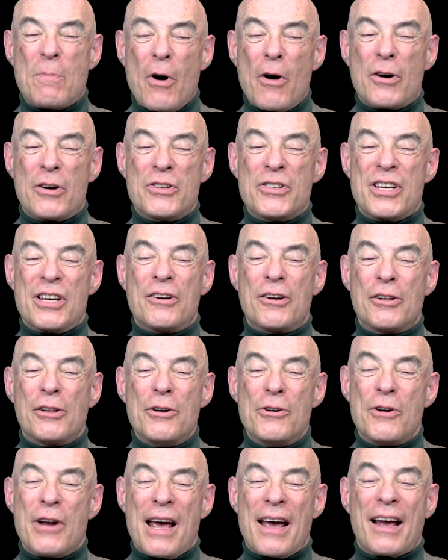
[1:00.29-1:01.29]
books,
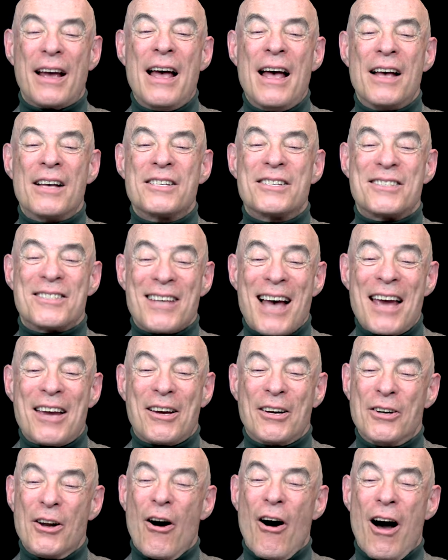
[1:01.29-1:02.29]
including
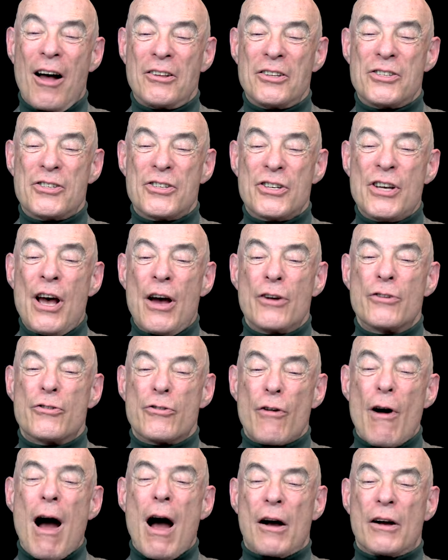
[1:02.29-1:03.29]
Psychonauts:
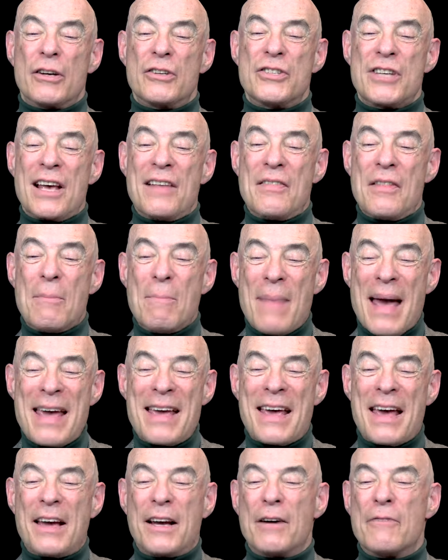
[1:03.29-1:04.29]
Drugs and the
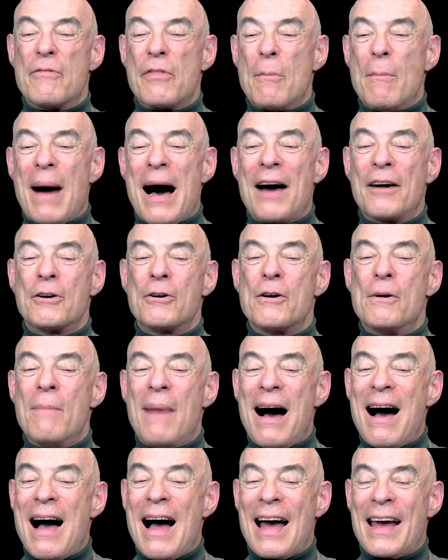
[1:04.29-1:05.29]
Making of the Modern
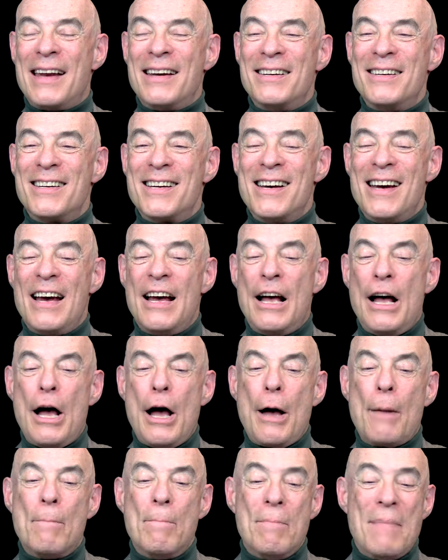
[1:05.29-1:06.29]
Mind,
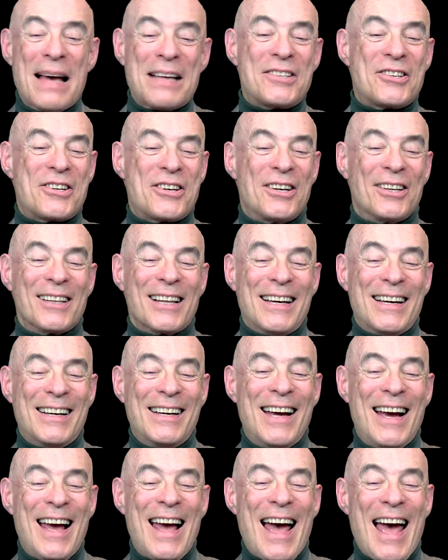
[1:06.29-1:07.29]

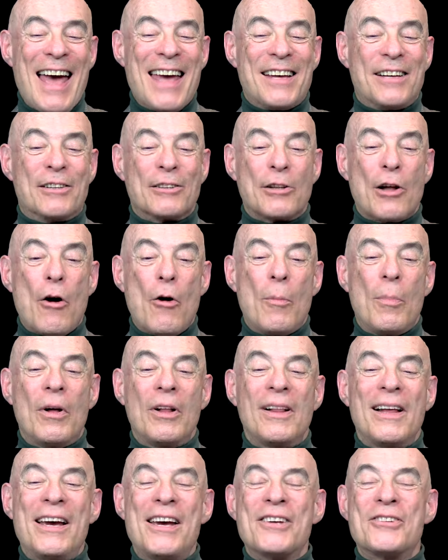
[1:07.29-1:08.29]
Mescaline: A
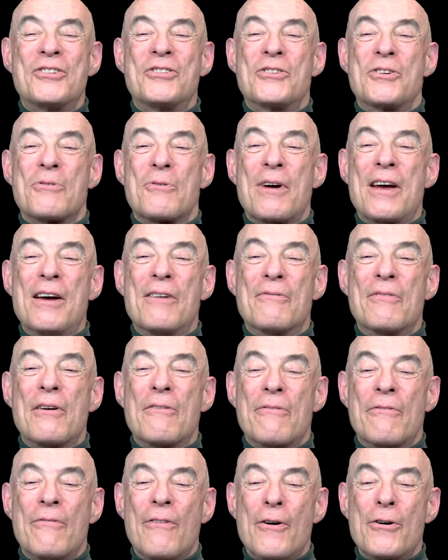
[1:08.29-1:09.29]
Global History of the
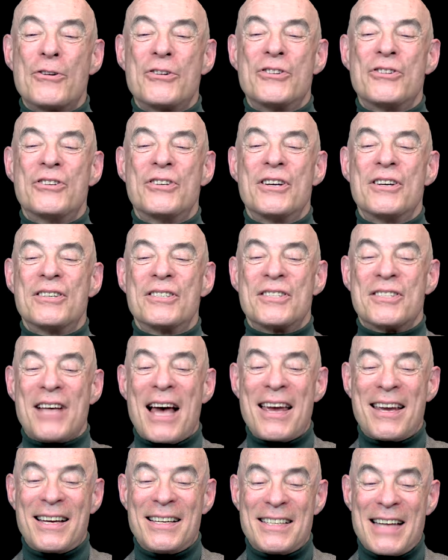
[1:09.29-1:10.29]
First
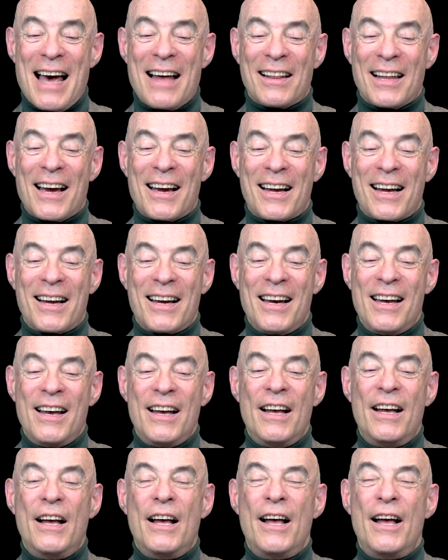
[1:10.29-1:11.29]
Psychedelic,
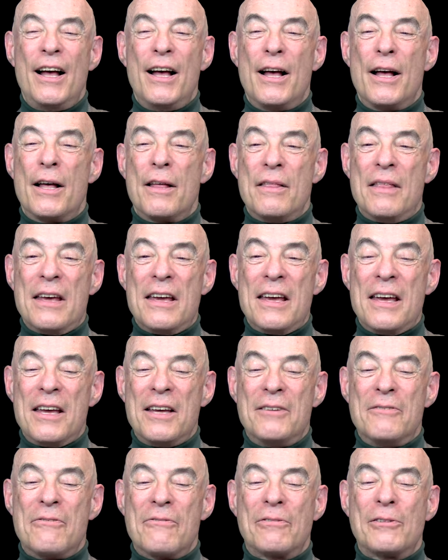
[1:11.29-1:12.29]
The
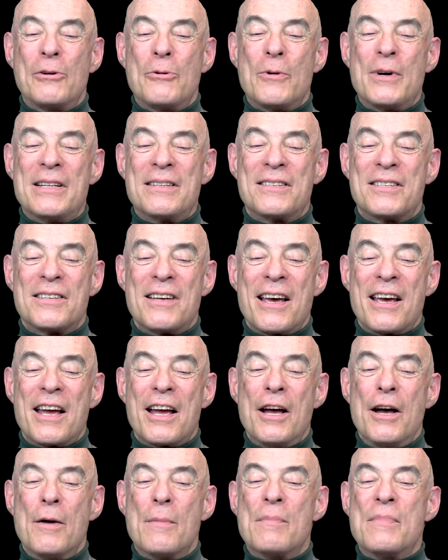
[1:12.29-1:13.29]

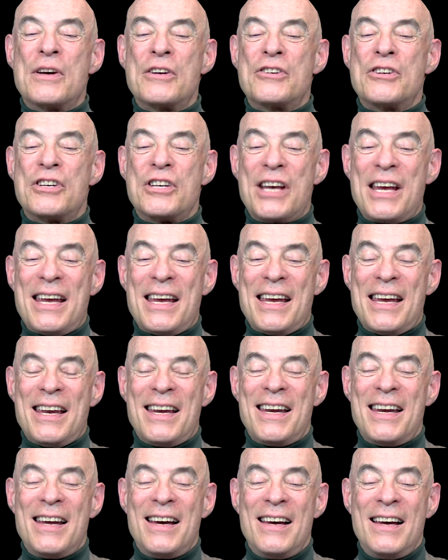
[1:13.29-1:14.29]
Influencing
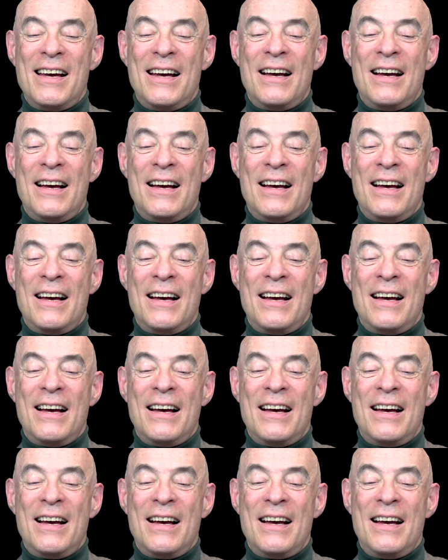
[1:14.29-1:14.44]
Machine,